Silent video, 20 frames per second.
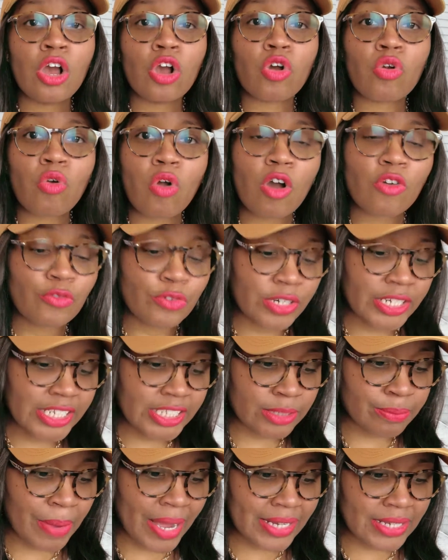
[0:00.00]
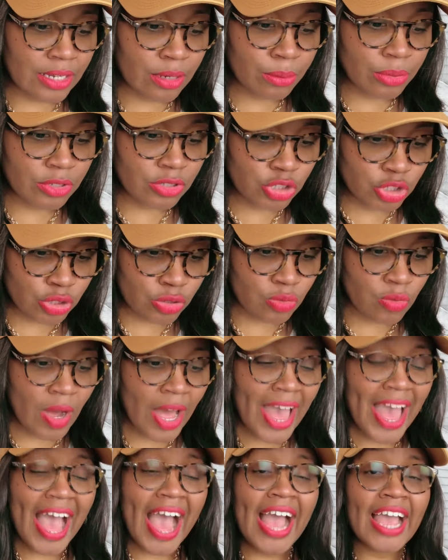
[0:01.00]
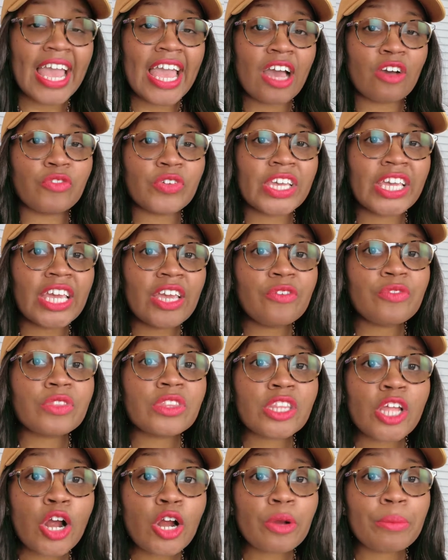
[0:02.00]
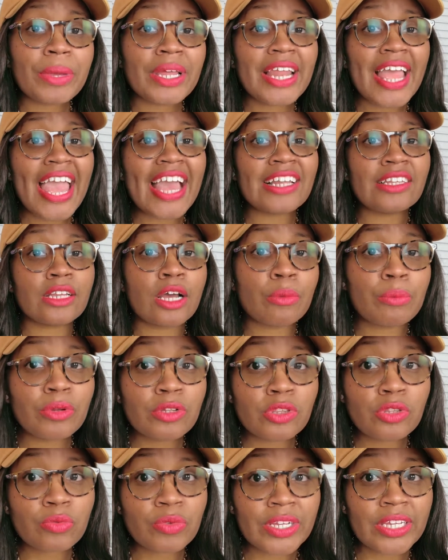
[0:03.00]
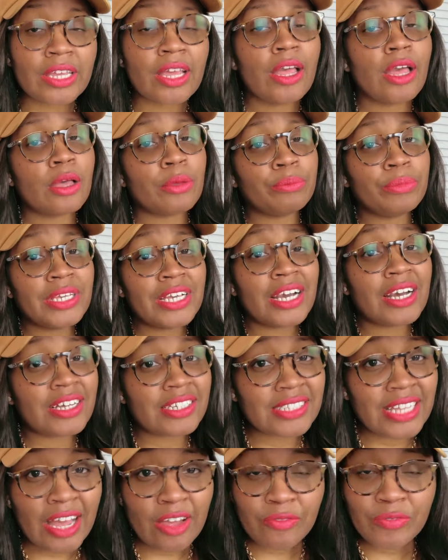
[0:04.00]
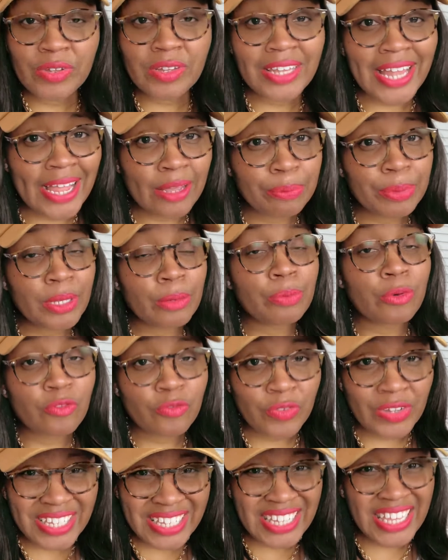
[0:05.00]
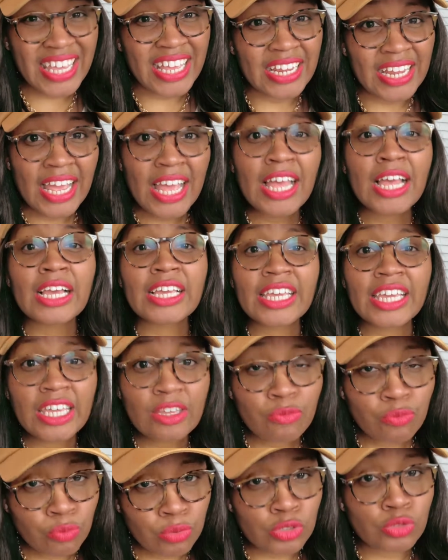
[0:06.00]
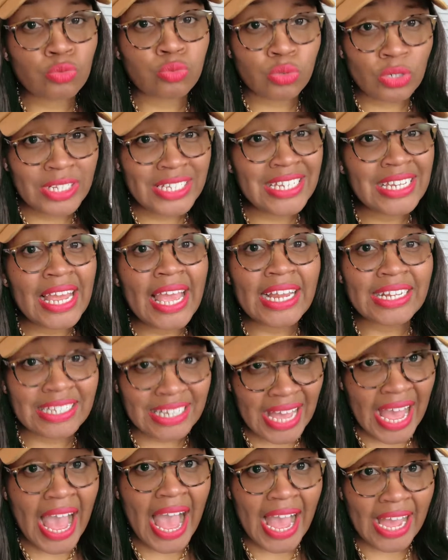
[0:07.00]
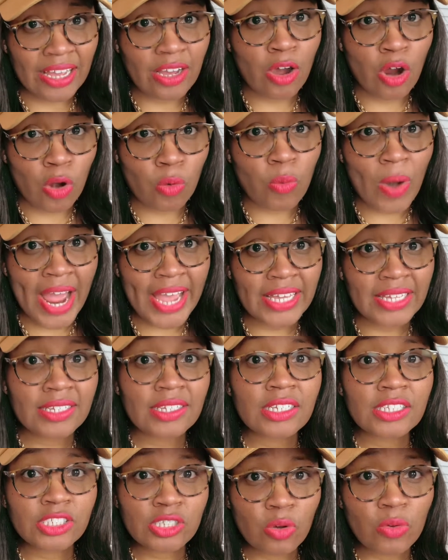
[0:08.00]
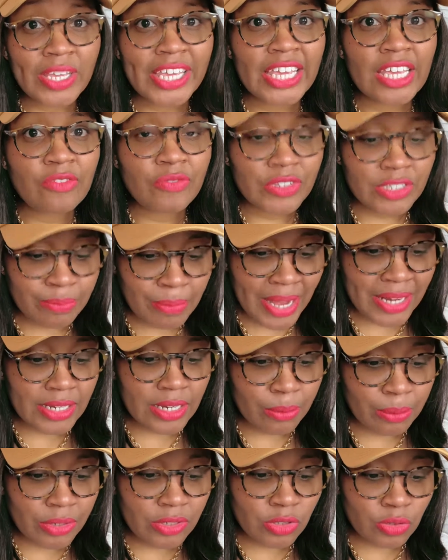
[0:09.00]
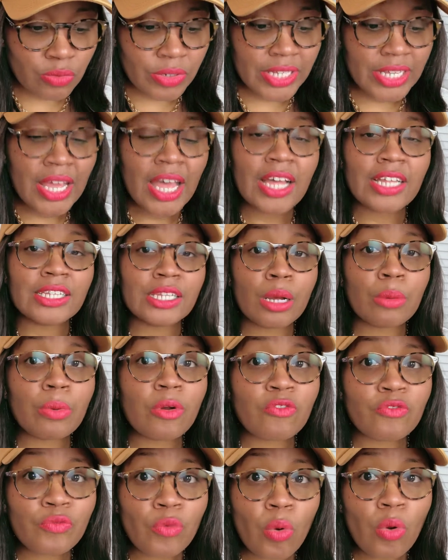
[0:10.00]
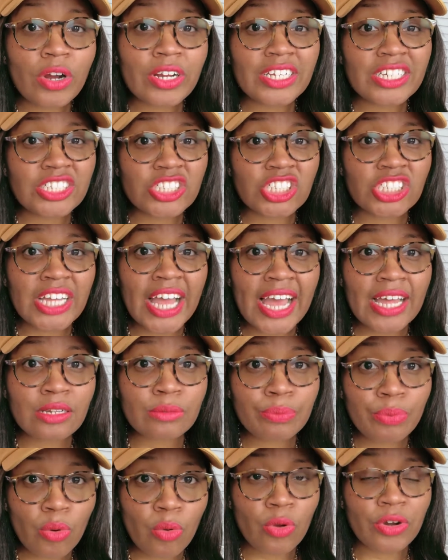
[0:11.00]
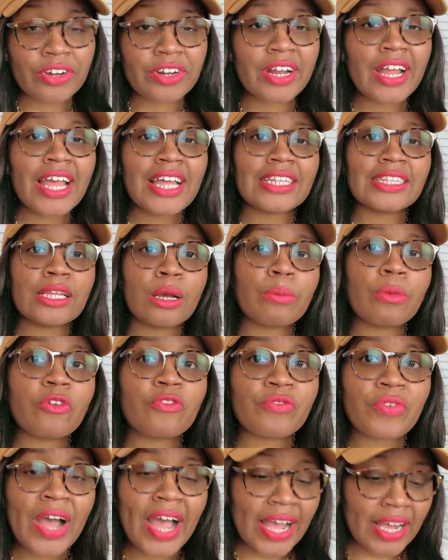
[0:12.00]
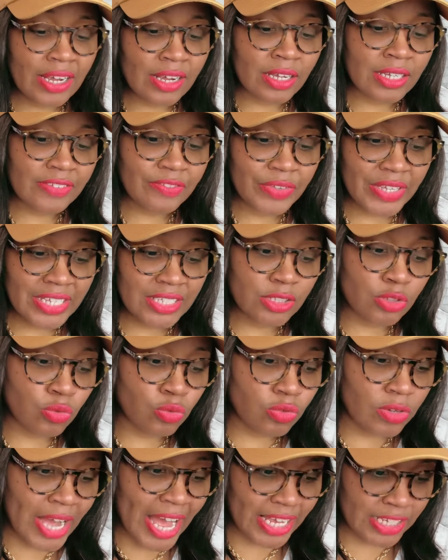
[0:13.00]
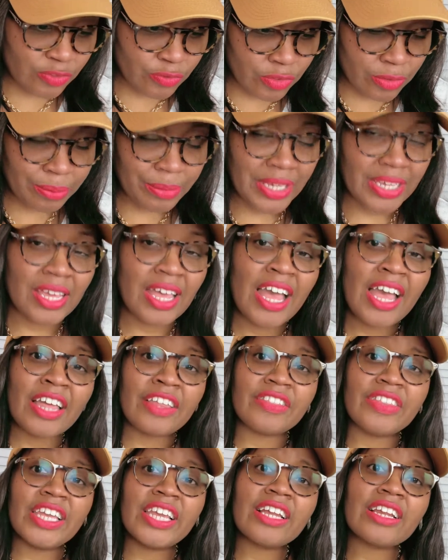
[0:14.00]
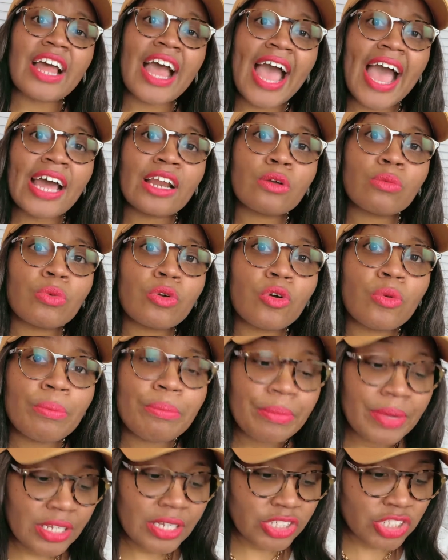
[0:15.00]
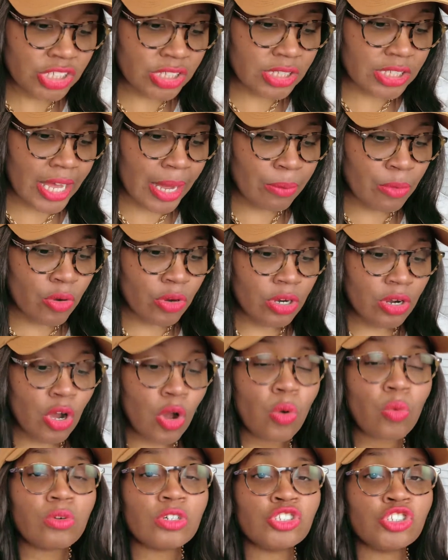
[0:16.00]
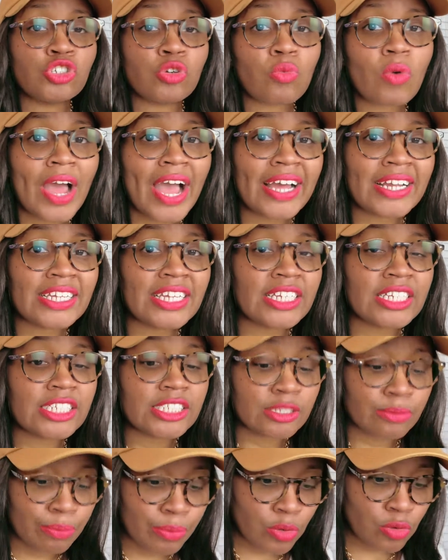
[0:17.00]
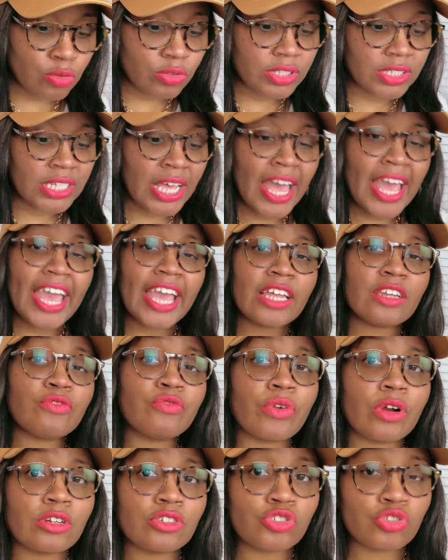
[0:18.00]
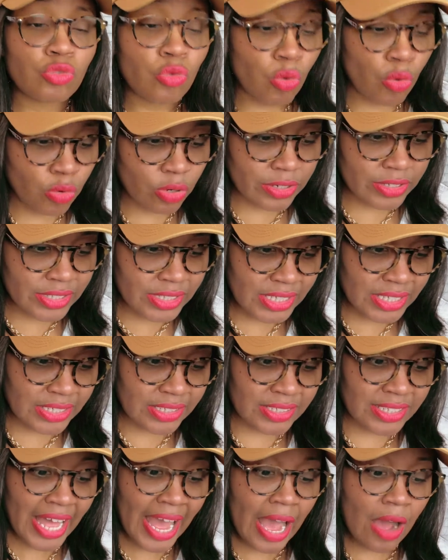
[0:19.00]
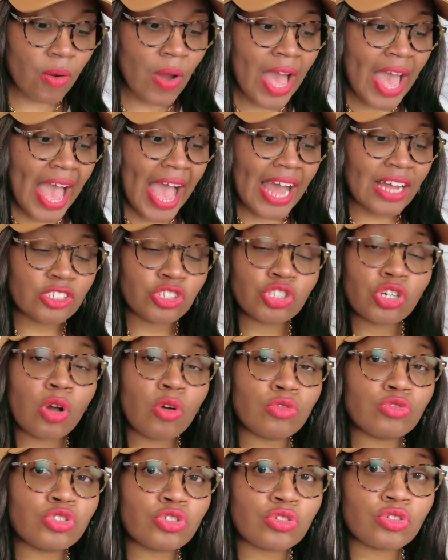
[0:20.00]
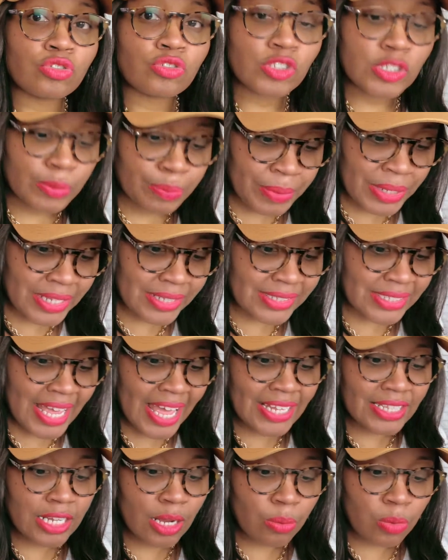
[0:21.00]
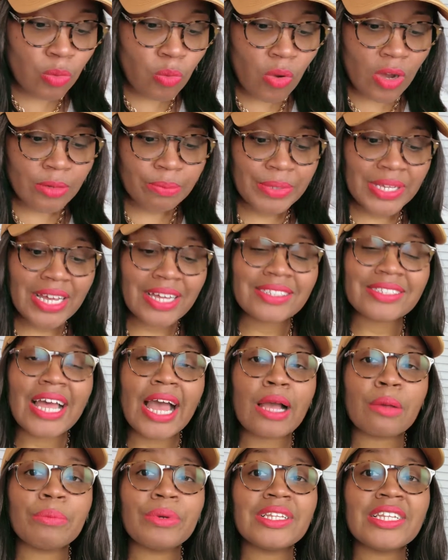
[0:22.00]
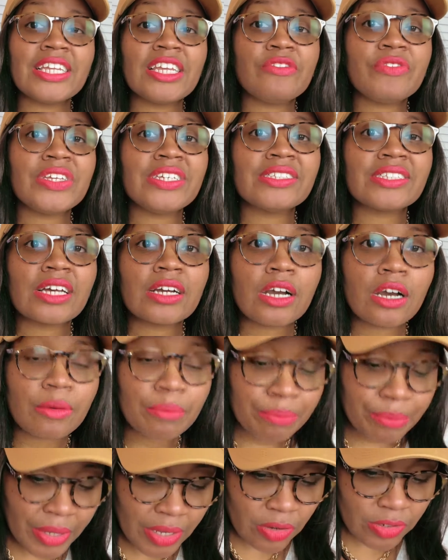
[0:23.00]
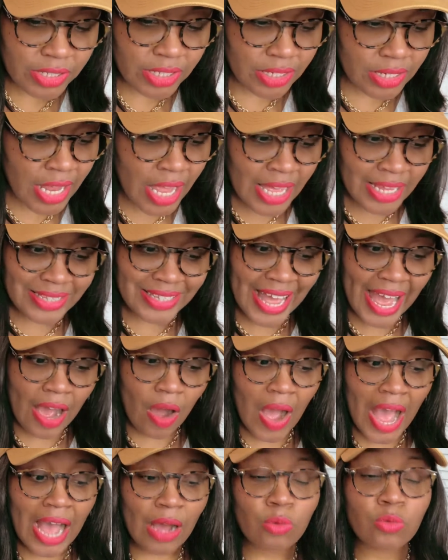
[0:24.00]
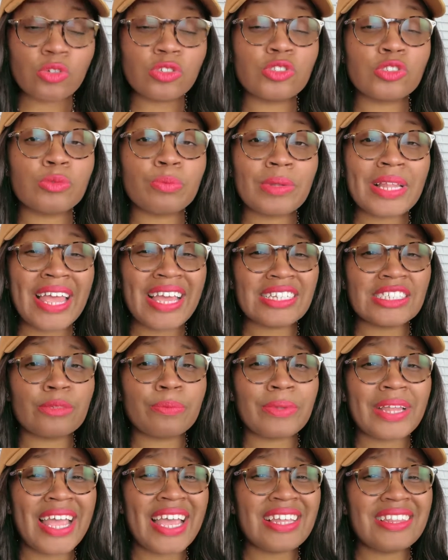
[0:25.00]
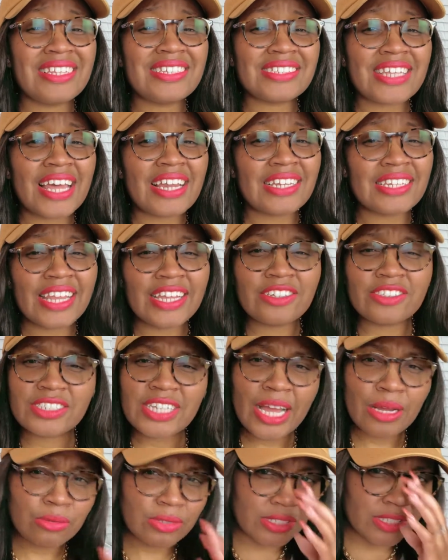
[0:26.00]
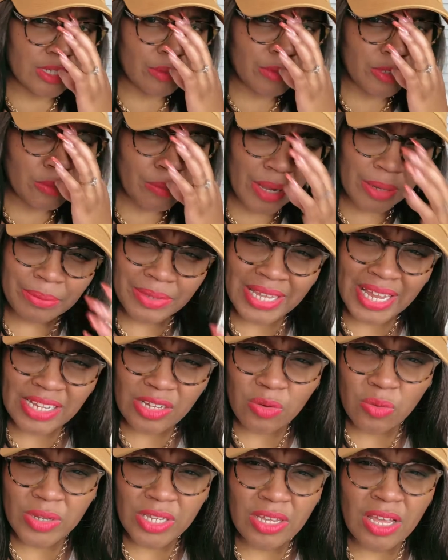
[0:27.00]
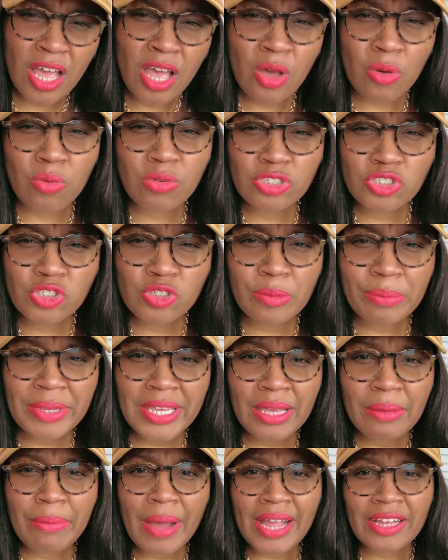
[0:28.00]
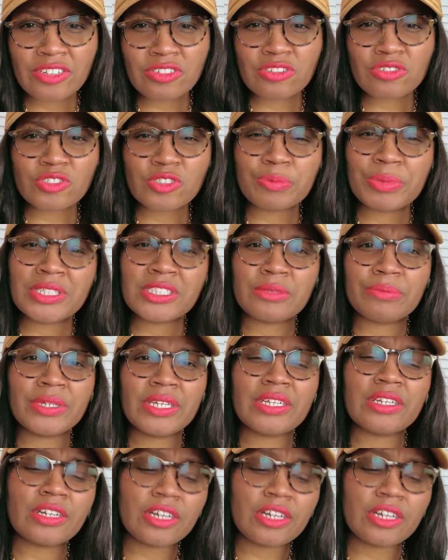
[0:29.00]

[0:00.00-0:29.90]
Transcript: Crawford is my number 2. I have Keith Thurman at number 3 because I feel like people forget Keith was really that guy, all right? So Keith is my number 3. Number 4 is ShawnPorter. Number 5 is Ugas for me. Then honorable mentions, I'm going to go with Jerron in his boots and Virgil Ortiz. Now, I chose Earl Spence at number 1 because I believe he's a chameleon. Now, I will explain this at a later time because some of you might be like, Queen, what you mean by Earl Spence being a